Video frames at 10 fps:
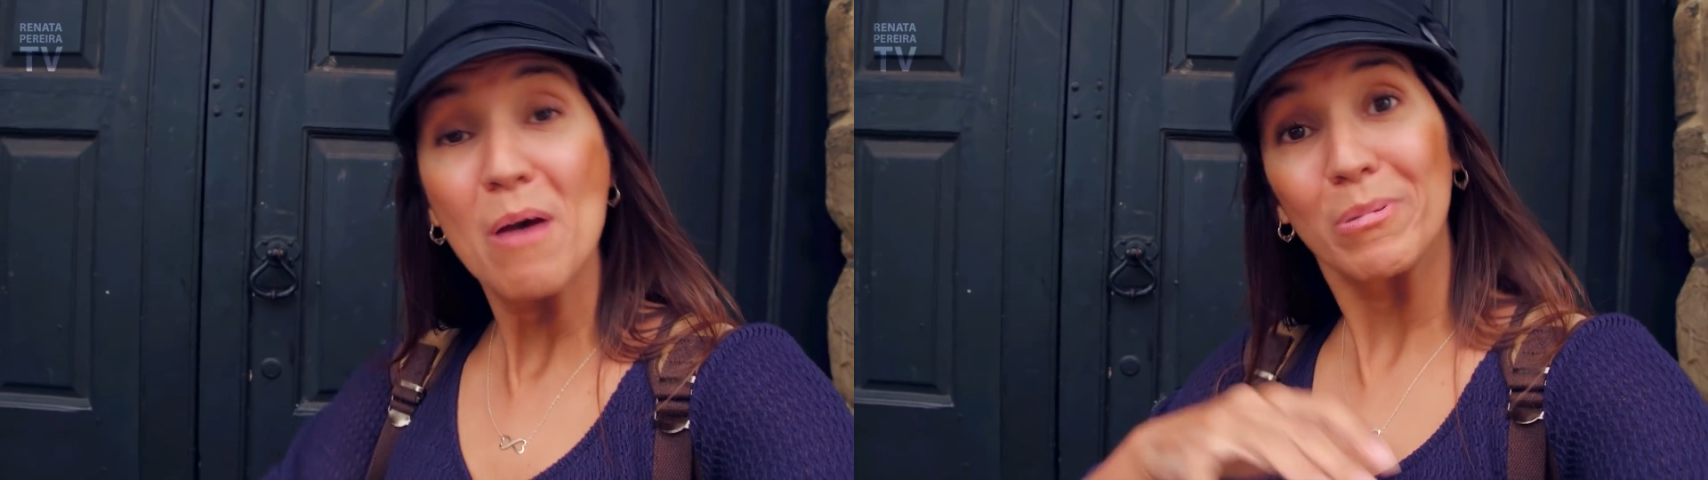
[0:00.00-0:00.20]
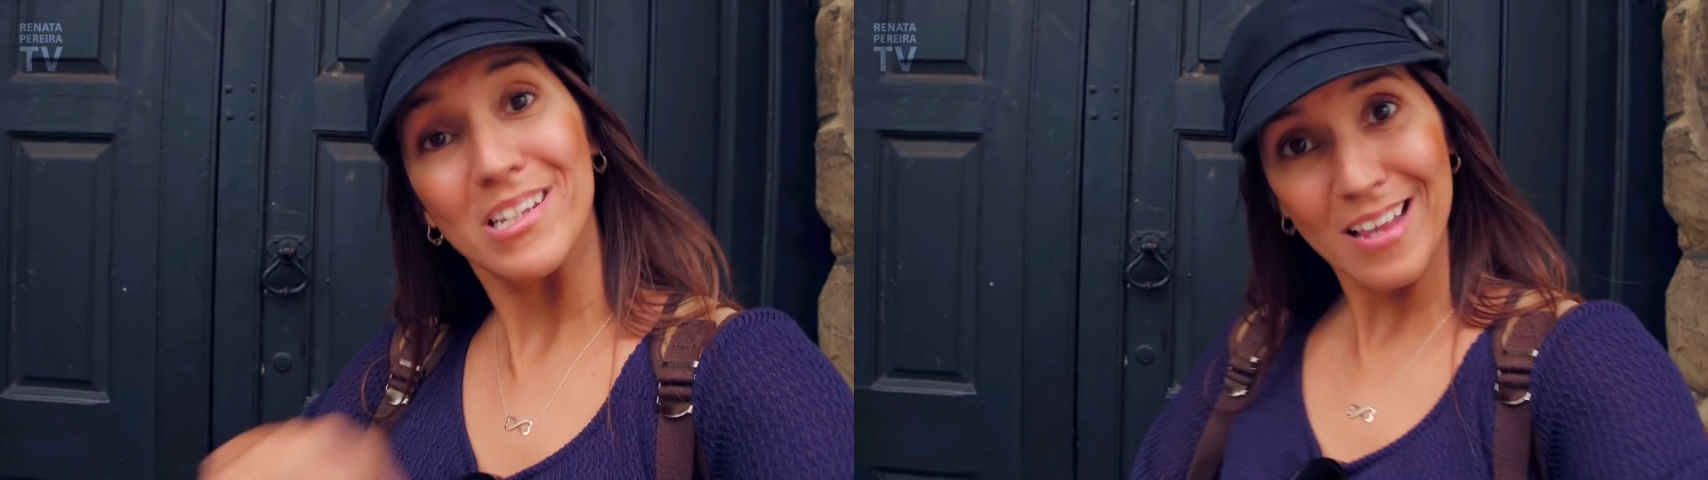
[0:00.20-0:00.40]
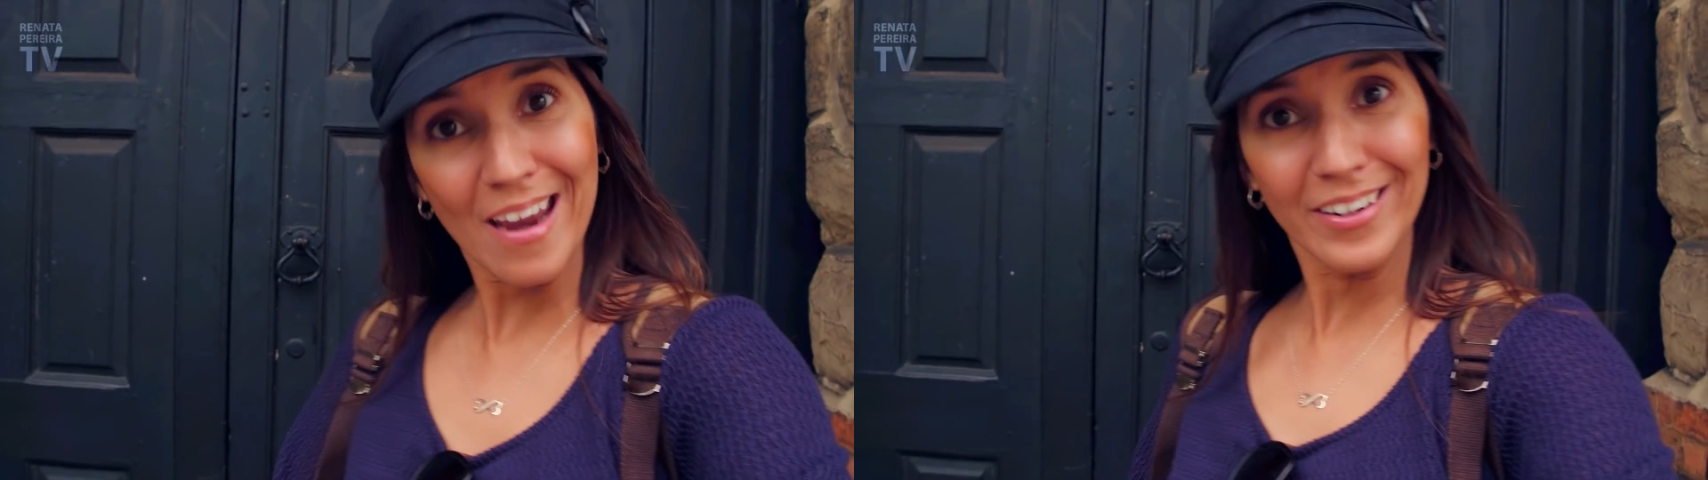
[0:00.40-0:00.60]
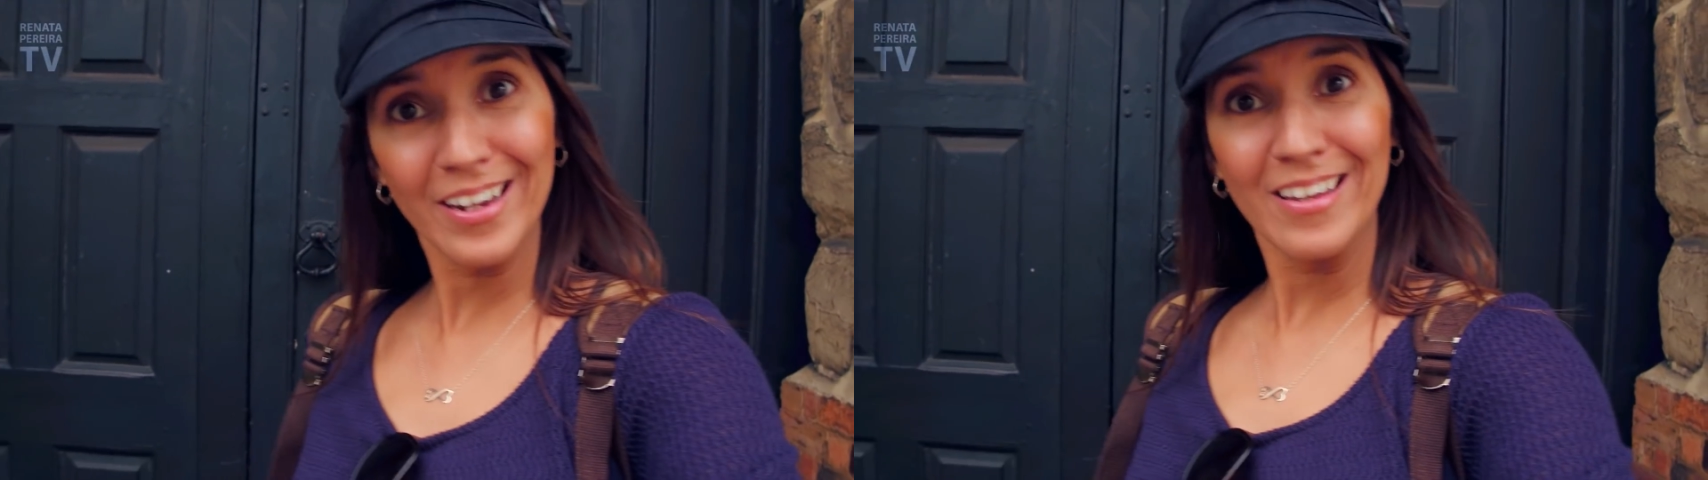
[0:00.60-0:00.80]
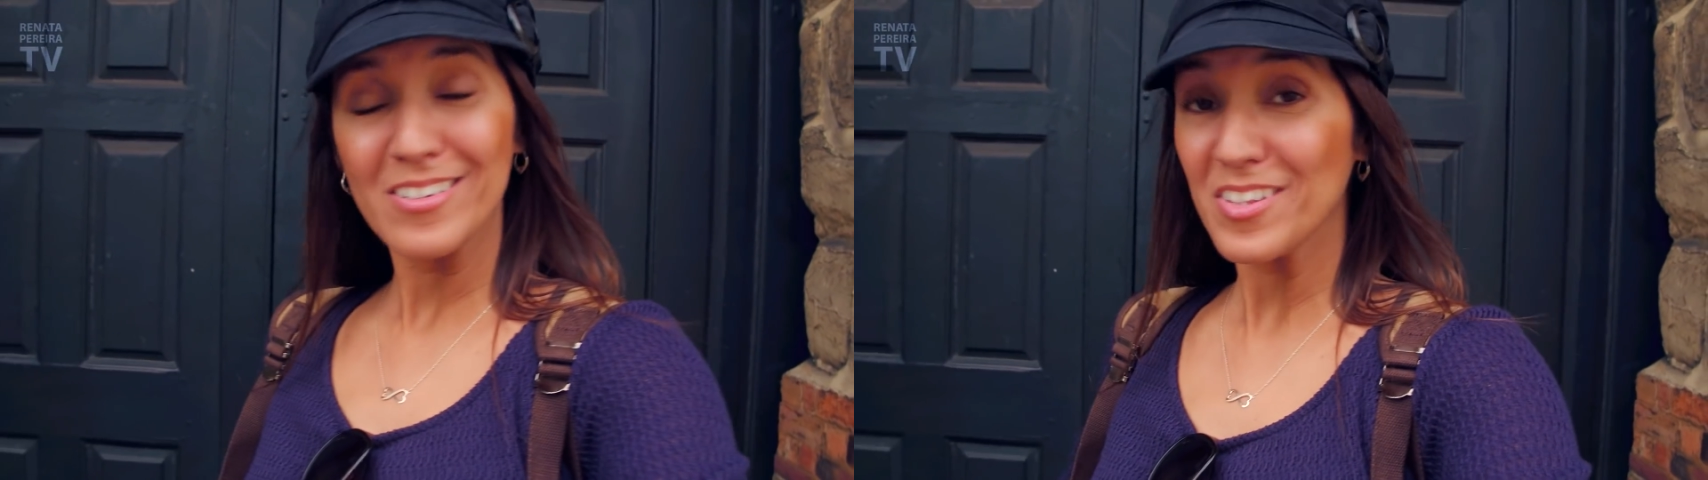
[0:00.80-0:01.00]
But this
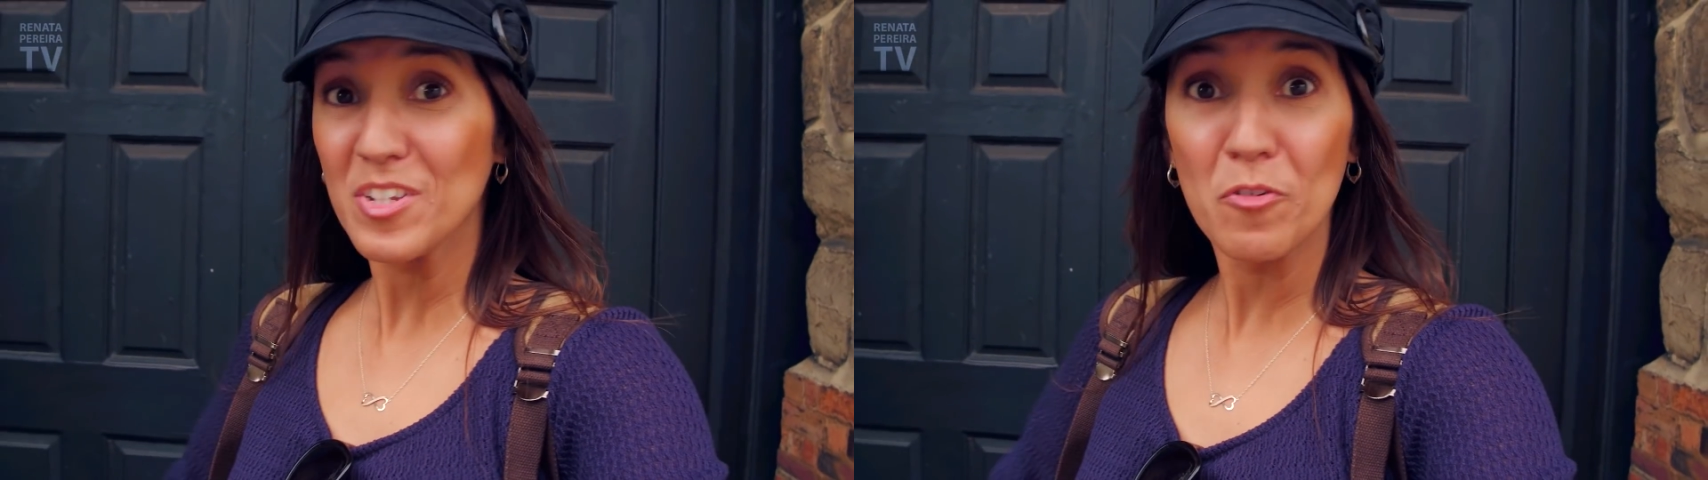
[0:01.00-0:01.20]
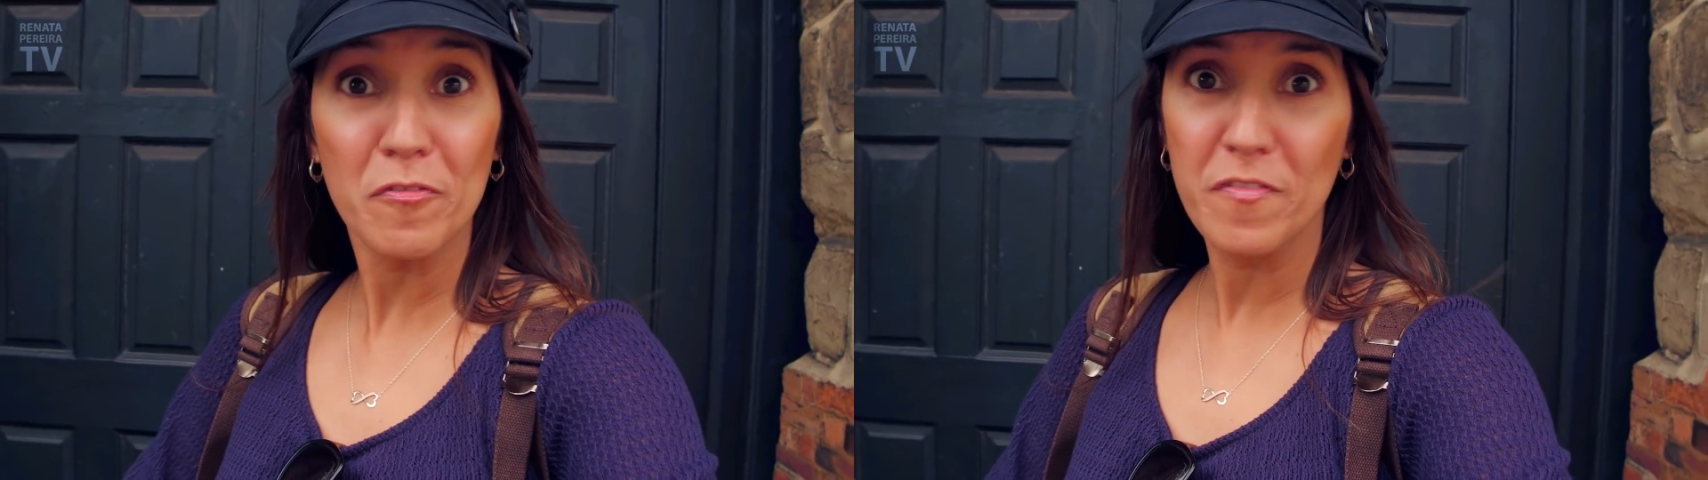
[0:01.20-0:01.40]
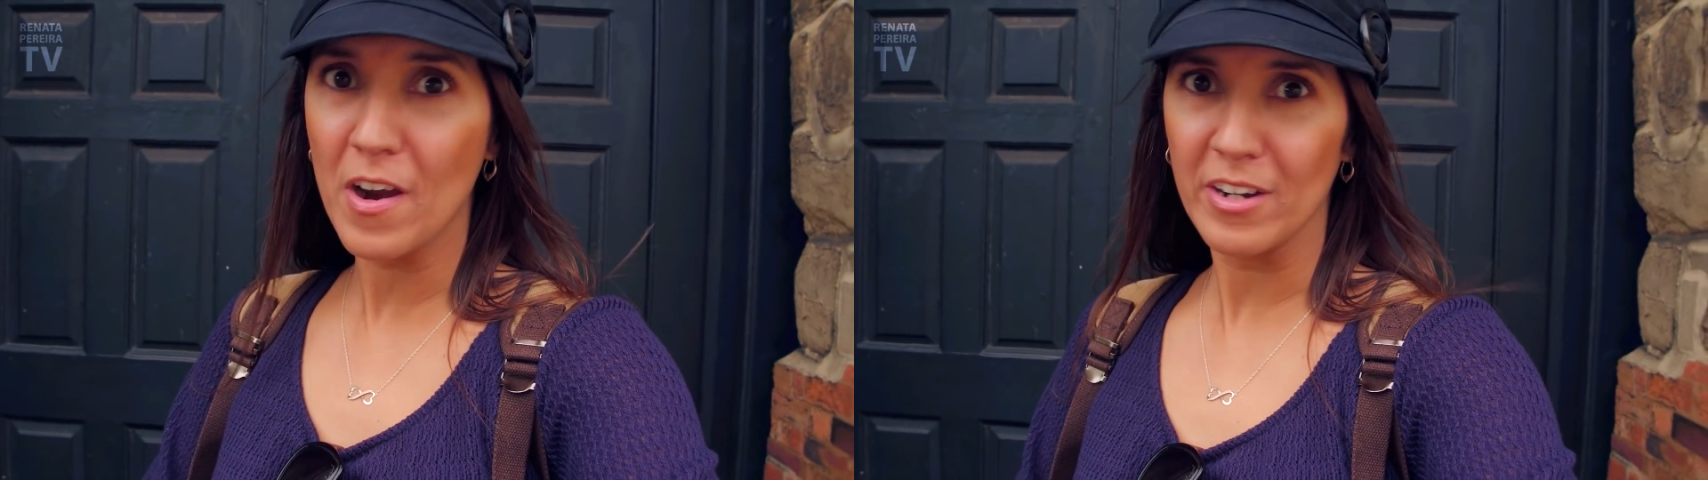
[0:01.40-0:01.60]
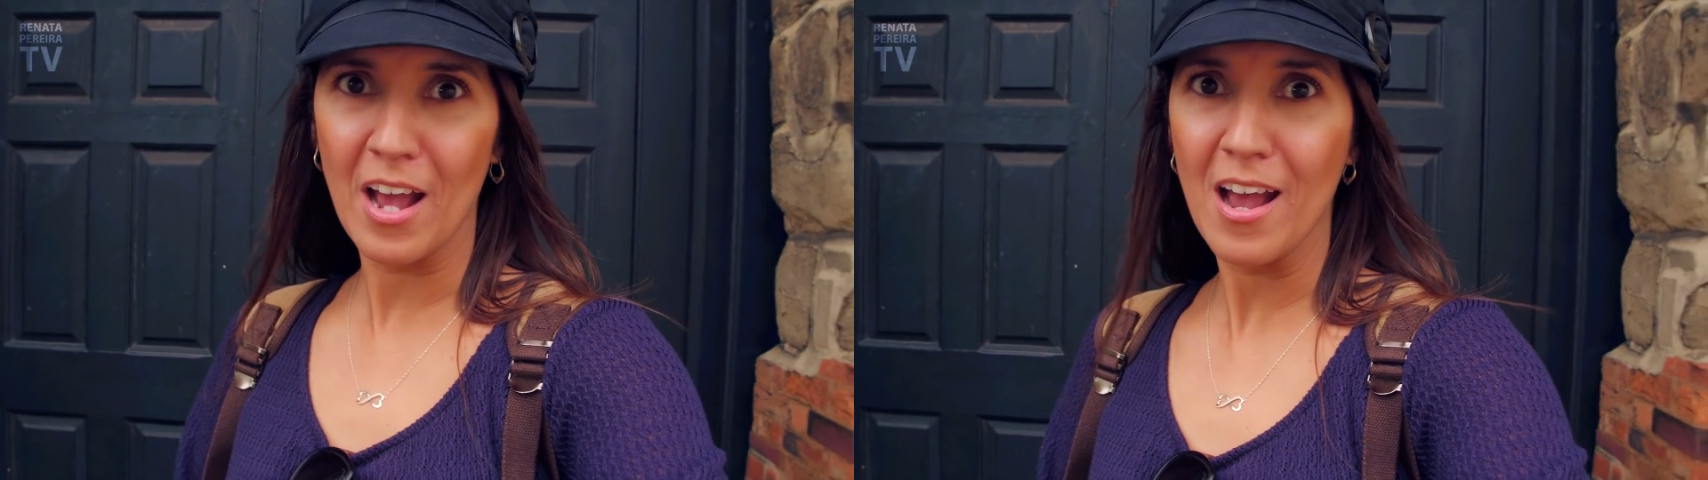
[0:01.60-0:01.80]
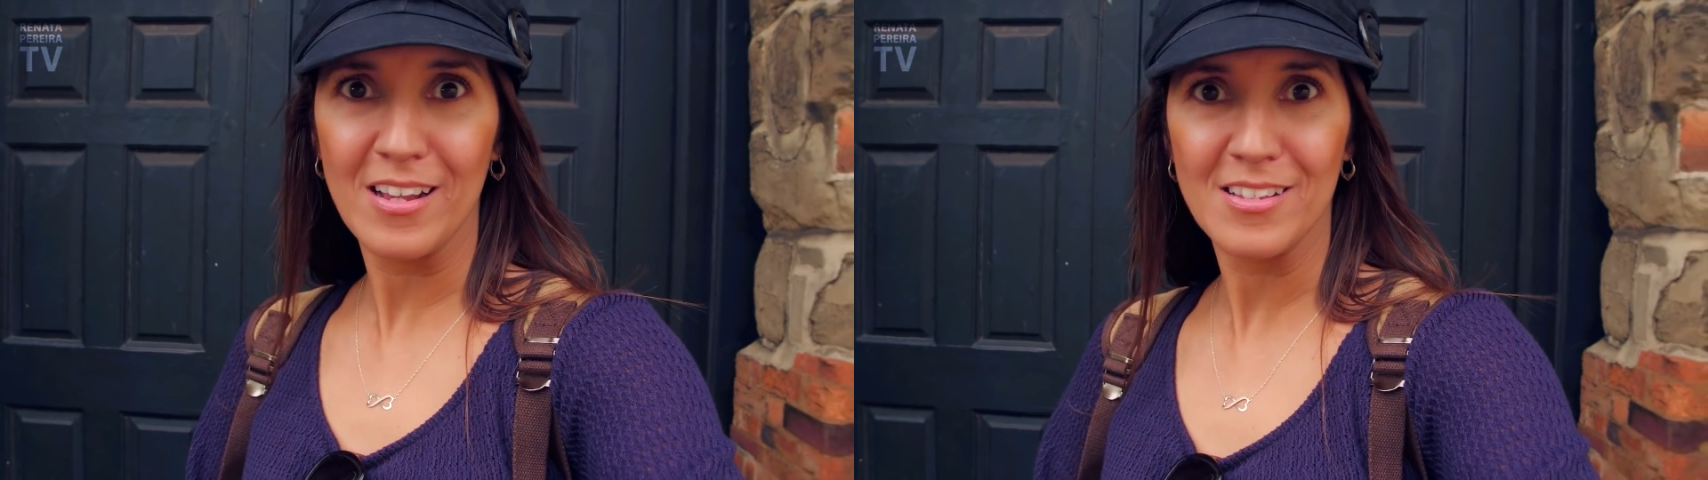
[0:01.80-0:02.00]
area here is still very
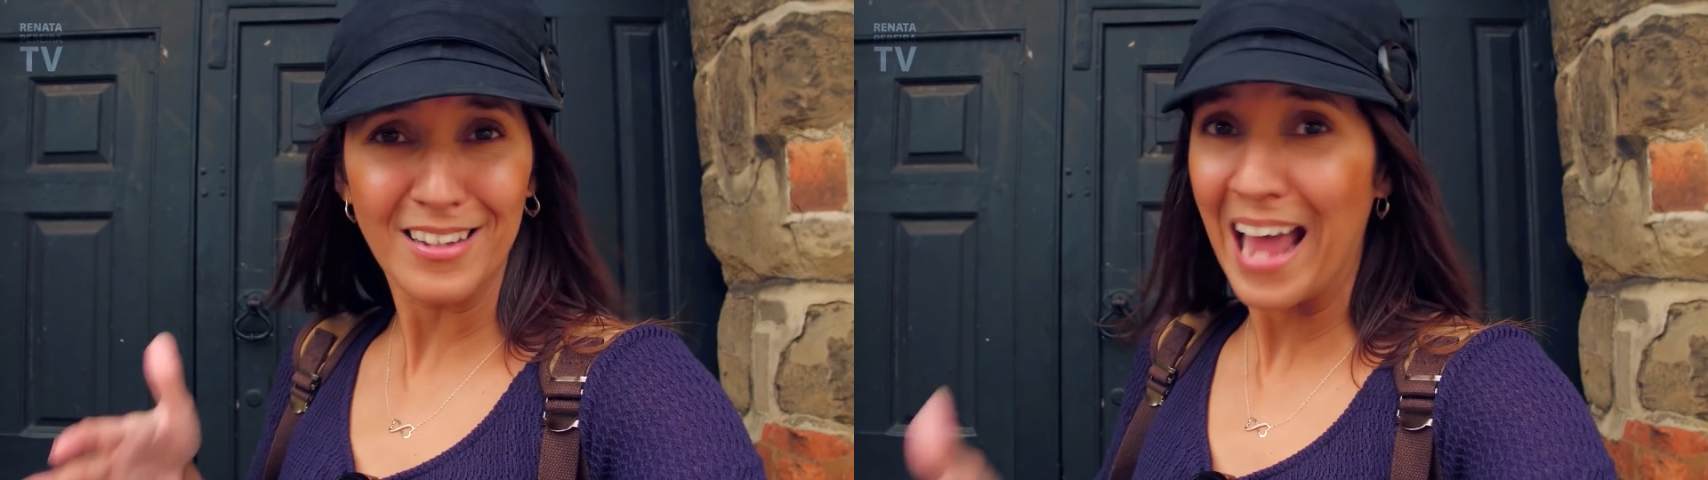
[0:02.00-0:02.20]
nice.